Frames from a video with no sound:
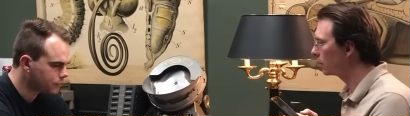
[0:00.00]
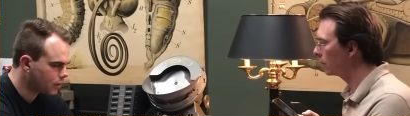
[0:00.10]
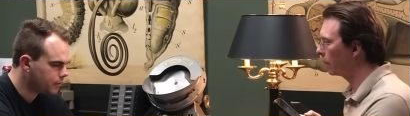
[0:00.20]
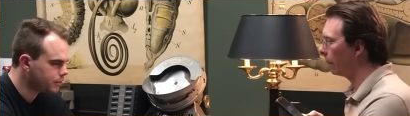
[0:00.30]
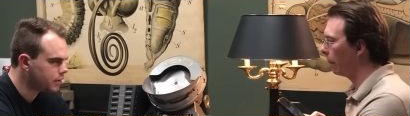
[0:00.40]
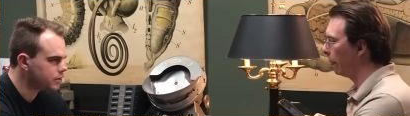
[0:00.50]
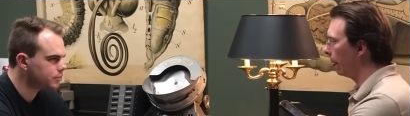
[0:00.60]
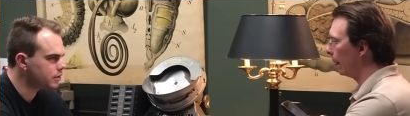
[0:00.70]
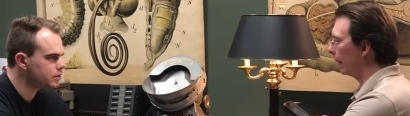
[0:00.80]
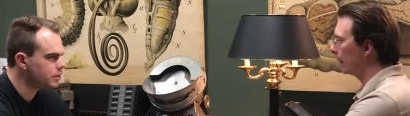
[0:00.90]
Speaker 1: update a
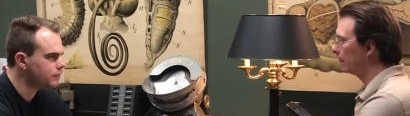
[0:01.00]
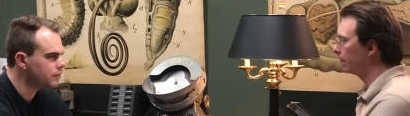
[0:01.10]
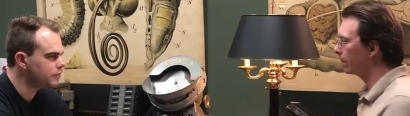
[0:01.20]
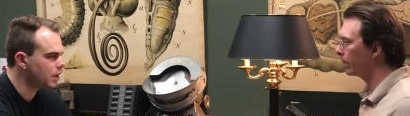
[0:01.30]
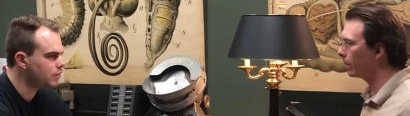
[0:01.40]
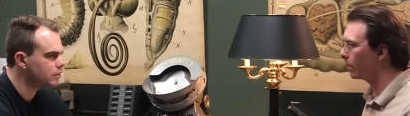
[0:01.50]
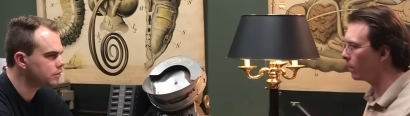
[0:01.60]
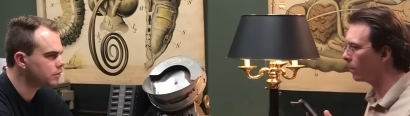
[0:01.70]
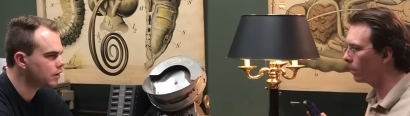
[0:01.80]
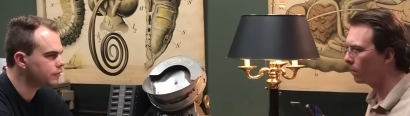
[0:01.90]
spreadsheet if you've got one
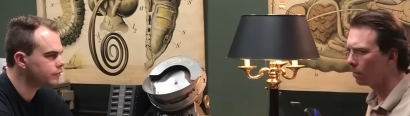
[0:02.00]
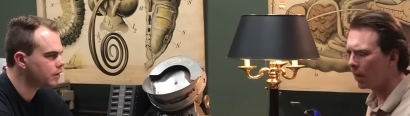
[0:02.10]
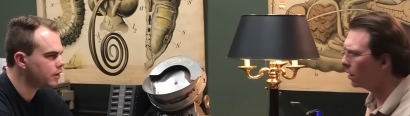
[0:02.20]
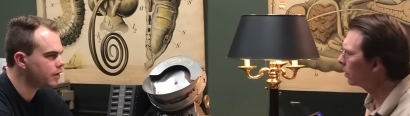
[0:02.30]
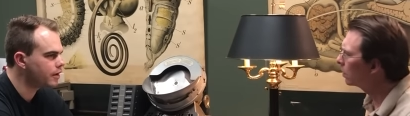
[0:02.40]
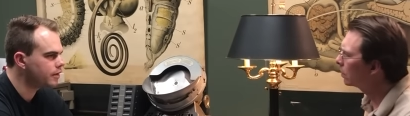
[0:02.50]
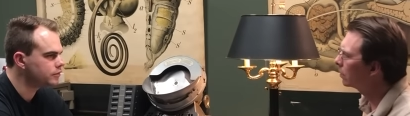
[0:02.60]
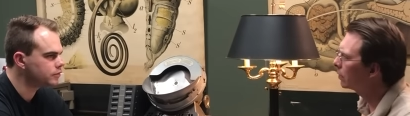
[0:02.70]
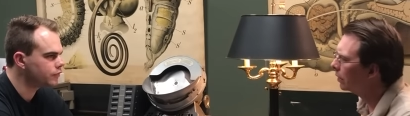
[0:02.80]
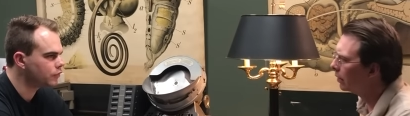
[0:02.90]
of the. Yeah.
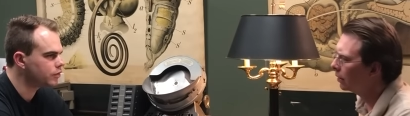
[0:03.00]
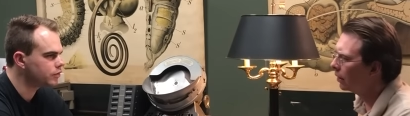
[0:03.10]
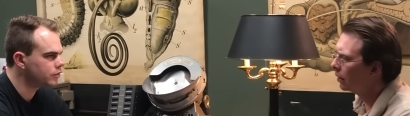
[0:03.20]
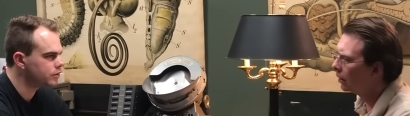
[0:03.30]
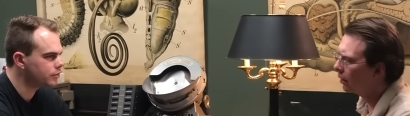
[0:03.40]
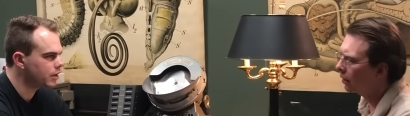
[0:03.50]
The foreign coins that